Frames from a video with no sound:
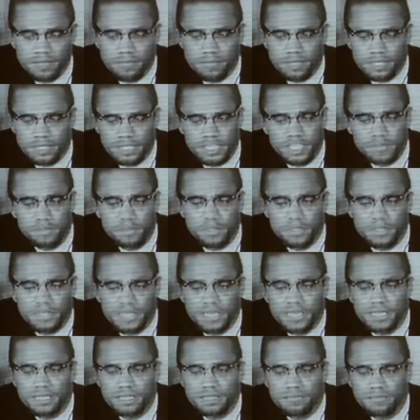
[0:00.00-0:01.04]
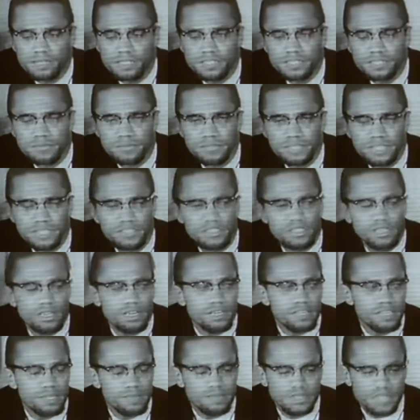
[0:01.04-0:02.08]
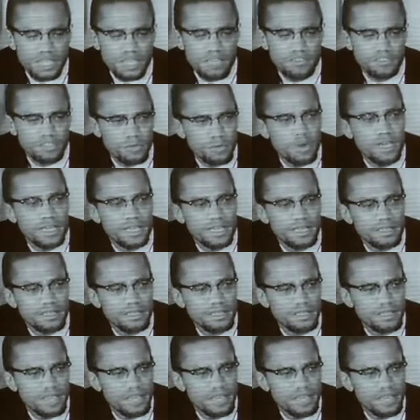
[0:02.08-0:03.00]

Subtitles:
But these particular Muslims didn't call themselves white.